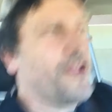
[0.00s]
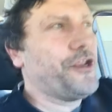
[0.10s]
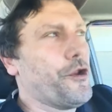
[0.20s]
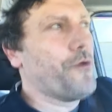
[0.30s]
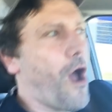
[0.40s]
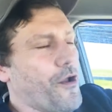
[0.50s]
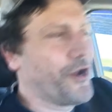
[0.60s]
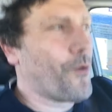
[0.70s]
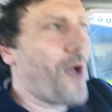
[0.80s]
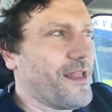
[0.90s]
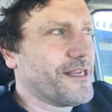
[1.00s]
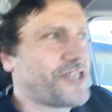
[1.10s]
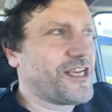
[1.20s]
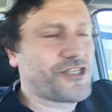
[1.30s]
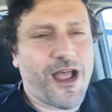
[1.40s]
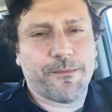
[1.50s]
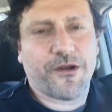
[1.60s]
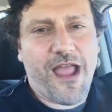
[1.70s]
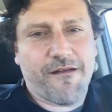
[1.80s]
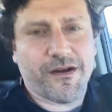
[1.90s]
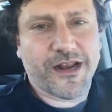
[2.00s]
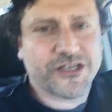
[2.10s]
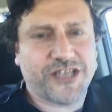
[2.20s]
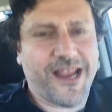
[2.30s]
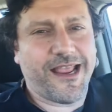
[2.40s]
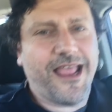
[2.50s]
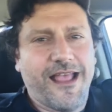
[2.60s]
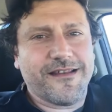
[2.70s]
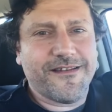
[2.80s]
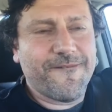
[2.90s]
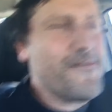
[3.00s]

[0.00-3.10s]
you know you're witnessing something you're never going to see again.